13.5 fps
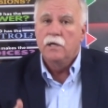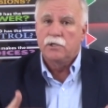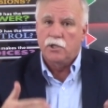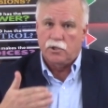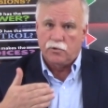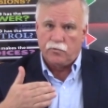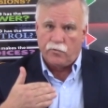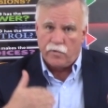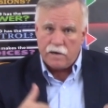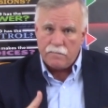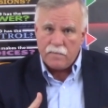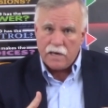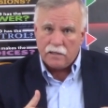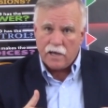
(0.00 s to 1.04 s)
to
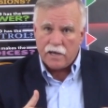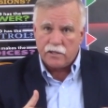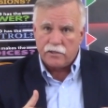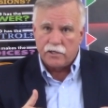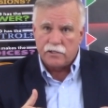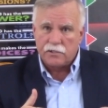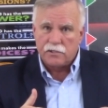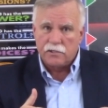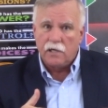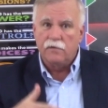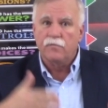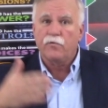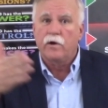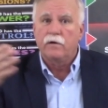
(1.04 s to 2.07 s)
treat me like this
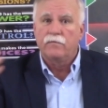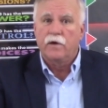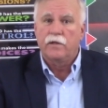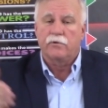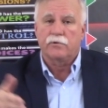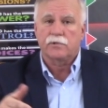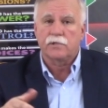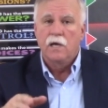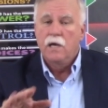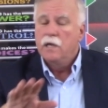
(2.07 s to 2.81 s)
in front of others.